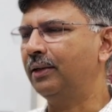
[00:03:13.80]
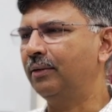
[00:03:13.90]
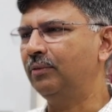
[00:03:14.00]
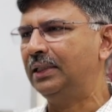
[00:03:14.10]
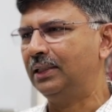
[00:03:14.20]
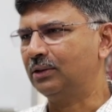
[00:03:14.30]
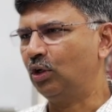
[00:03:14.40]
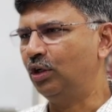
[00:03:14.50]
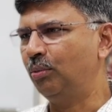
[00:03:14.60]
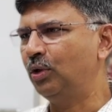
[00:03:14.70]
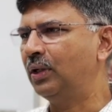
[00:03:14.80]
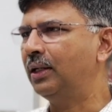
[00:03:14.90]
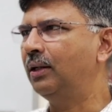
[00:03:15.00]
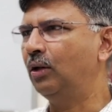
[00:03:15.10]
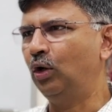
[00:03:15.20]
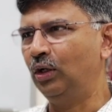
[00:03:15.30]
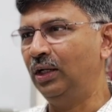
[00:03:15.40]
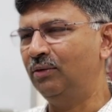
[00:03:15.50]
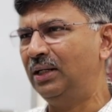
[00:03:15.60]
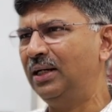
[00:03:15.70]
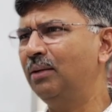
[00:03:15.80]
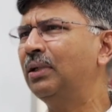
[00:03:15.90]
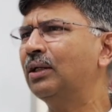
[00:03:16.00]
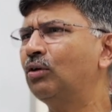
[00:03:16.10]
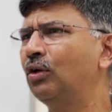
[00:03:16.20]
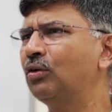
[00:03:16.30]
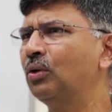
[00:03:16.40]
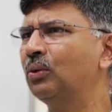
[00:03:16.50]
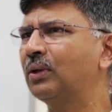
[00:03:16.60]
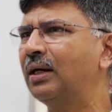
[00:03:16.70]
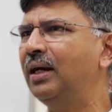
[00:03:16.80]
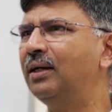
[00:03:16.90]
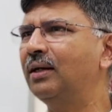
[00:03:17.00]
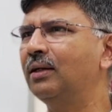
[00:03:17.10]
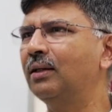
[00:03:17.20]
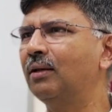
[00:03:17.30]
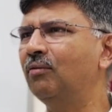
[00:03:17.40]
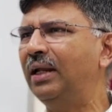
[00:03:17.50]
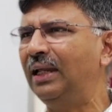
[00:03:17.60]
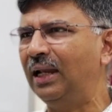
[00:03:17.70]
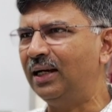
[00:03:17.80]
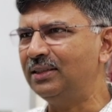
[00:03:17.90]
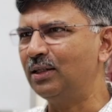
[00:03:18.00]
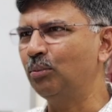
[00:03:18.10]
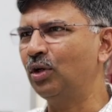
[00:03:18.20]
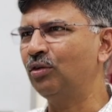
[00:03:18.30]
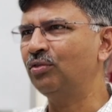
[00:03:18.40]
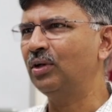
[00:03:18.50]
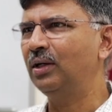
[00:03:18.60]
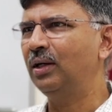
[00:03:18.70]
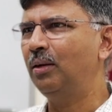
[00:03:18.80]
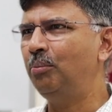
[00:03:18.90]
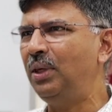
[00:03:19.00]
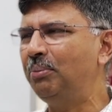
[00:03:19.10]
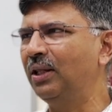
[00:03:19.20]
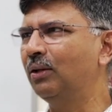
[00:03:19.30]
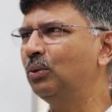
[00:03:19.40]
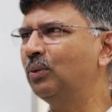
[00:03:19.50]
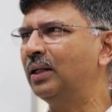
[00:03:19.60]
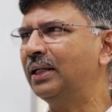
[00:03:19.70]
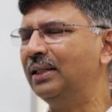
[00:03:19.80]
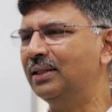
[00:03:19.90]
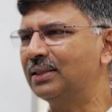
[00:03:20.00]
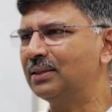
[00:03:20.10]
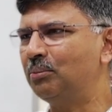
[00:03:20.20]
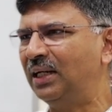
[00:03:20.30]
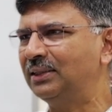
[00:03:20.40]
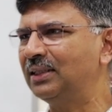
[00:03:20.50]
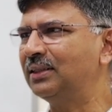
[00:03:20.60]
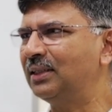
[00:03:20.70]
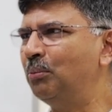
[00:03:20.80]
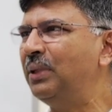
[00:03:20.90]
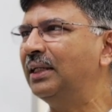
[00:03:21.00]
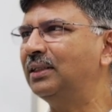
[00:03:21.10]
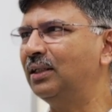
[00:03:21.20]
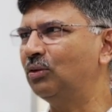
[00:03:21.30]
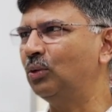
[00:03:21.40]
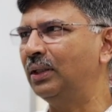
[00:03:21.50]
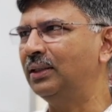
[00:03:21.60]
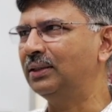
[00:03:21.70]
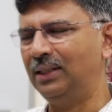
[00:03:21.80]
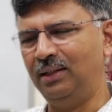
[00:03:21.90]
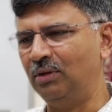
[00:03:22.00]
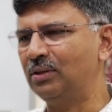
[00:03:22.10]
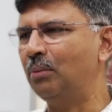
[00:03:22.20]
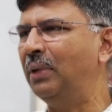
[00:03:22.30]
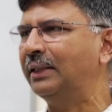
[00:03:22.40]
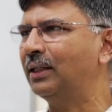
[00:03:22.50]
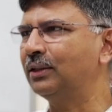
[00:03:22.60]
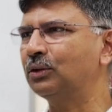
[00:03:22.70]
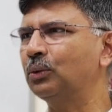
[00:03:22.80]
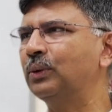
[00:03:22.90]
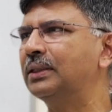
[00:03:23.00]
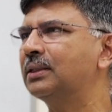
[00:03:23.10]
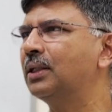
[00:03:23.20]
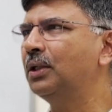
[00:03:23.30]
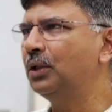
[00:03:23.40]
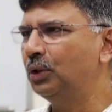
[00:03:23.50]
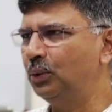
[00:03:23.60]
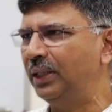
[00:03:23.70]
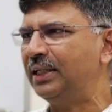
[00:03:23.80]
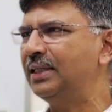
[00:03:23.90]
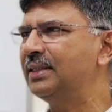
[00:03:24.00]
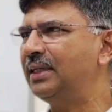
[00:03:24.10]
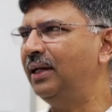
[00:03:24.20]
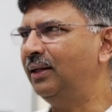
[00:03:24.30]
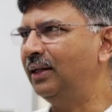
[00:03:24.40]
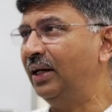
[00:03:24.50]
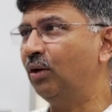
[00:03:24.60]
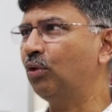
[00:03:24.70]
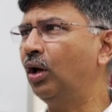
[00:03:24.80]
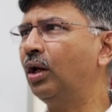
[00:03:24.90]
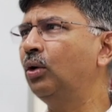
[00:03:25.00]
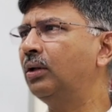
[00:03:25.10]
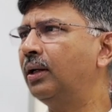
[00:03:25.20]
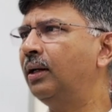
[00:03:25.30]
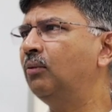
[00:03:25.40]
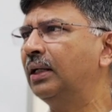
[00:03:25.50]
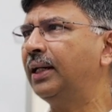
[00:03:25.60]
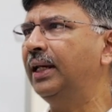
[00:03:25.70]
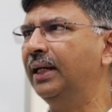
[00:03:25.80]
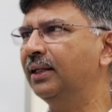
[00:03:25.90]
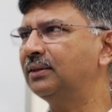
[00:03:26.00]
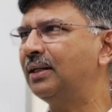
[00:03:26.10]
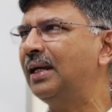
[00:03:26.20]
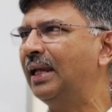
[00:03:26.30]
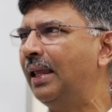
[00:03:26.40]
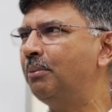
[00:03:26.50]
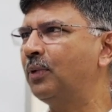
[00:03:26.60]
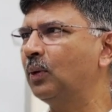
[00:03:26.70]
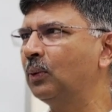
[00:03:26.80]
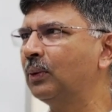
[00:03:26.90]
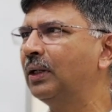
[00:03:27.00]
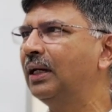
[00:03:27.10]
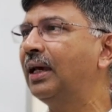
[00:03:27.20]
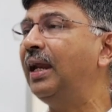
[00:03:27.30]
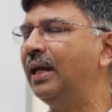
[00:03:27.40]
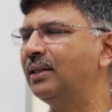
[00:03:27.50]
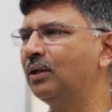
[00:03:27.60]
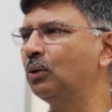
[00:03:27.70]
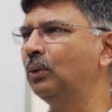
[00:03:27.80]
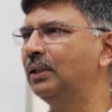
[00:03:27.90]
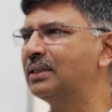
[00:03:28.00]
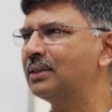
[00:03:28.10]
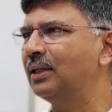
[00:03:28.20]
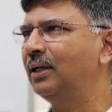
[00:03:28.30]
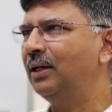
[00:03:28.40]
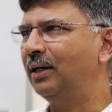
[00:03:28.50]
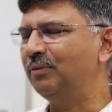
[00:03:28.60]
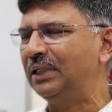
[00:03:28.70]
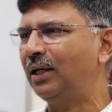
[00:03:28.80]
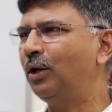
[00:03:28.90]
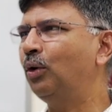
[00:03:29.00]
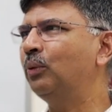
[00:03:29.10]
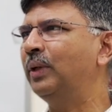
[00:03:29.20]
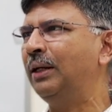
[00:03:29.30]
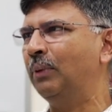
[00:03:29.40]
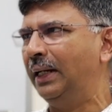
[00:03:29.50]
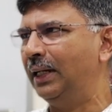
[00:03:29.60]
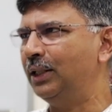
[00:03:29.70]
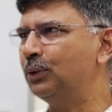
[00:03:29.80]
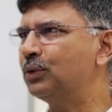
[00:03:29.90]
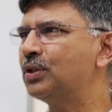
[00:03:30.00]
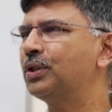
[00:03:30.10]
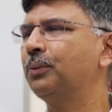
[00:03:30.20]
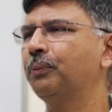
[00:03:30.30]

which has contributed not only WordNet, but has also created a very large number of people who work in this, masters and PhD students, and even some bachelor students who work in this area and have gone out and worked in industry and helped to create the tools which are now very widely used.